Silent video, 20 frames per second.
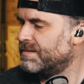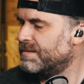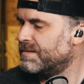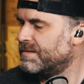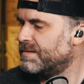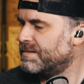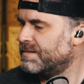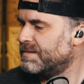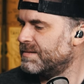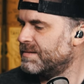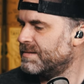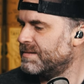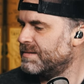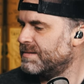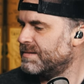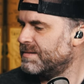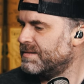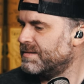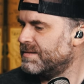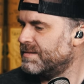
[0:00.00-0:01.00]

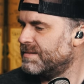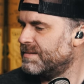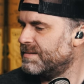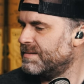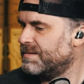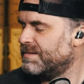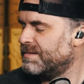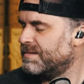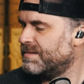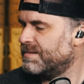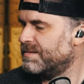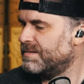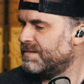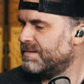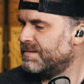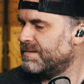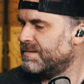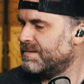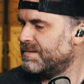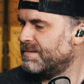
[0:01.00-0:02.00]

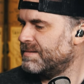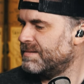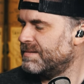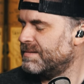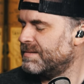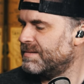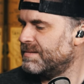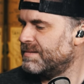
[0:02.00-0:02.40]
(silent)